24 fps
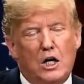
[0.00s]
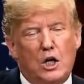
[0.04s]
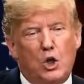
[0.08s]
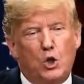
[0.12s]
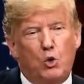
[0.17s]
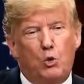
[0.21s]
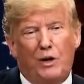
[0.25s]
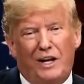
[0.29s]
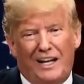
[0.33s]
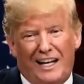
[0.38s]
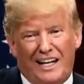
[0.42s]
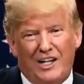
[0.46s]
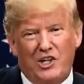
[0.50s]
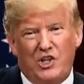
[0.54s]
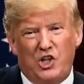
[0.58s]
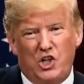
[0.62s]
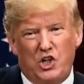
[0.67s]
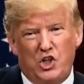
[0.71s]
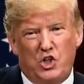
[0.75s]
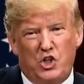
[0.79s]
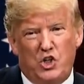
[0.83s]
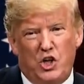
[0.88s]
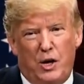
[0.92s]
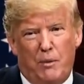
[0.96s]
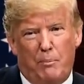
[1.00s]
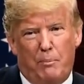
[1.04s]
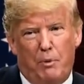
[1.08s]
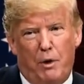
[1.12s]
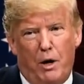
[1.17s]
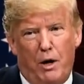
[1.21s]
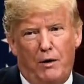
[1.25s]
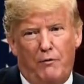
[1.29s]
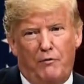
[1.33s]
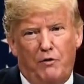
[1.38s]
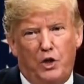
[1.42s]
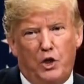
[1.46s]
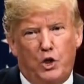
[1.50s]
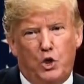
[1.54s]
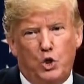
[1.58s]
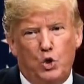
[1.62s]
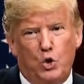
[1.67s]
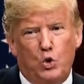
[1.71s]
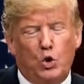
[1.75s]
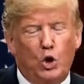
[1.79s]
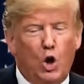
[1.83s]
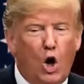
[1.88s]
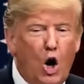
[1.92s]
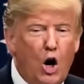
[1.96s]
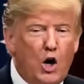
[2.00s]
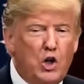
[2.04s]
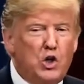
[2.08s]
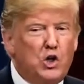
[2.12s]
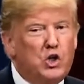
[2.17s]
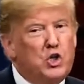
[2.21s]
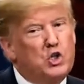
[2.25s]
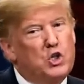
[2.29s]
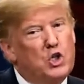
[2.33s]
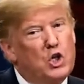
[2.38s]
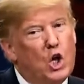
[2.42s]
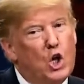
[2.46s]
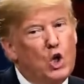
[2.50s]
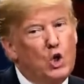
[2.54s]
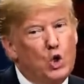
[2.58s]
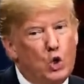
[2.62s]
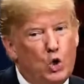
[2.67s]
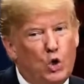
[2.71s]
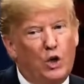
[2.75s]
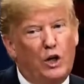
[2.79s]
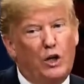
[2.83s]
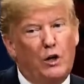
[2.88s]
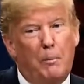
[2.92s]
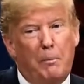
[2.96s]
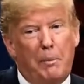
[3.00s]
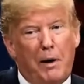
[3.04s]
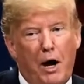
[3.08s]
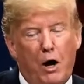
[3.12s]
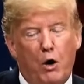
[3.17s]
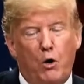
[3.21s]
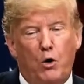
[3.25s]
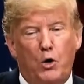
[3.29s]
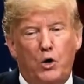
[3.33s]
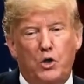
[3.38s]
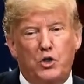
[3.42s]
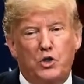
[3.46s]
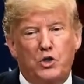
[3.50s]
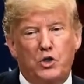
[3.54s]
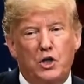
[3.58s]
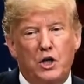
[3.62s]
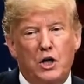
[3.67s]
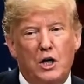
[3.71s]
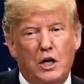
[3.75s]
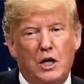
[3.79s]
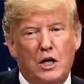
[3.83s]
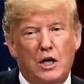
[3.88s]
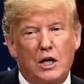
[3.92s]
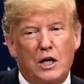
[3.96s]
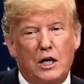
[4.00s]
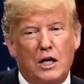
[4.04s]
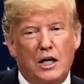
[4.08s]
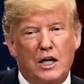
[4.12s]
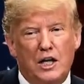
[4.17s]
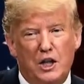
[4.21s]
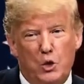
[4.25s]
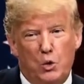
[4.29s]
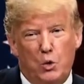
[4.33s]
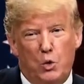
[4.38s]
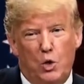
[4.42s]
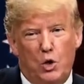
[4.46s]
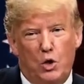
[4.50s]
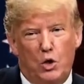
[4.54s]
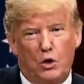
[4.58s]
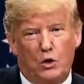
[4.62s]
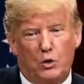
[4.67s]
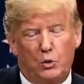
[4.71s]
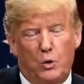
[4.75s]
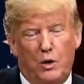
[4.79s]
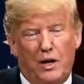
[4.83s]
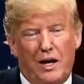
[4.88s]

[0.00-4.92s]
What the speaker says: the relationship of the two largest nuclear powers in the world.